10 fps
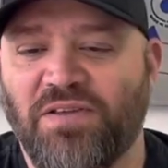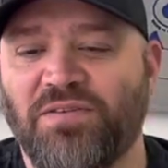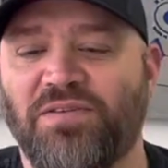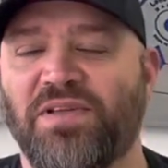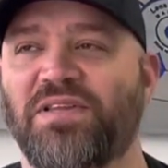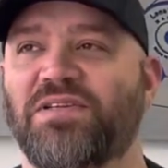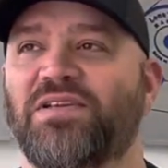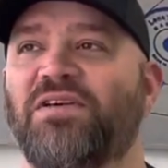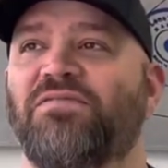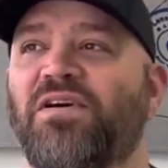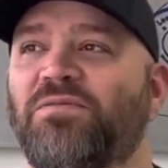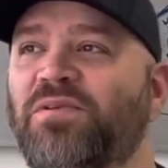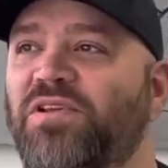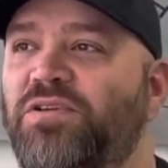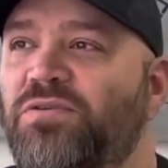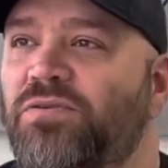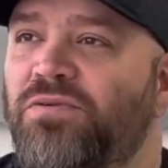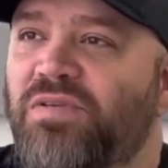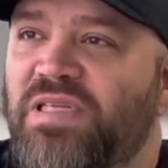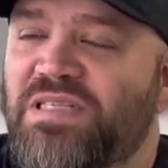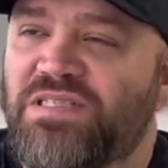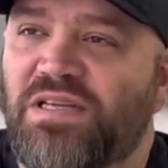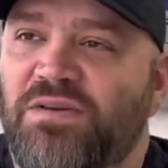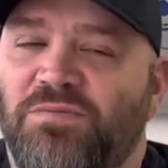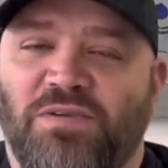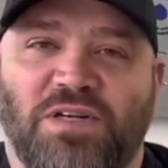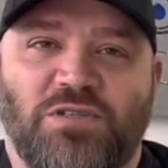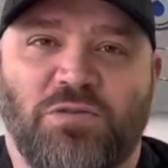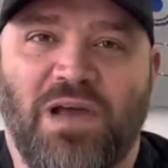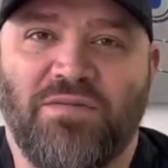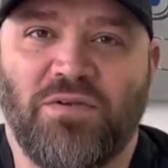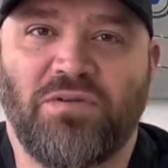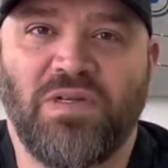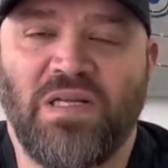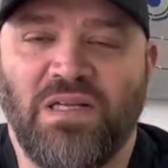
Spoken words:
other thing that I find really cool is when I travel,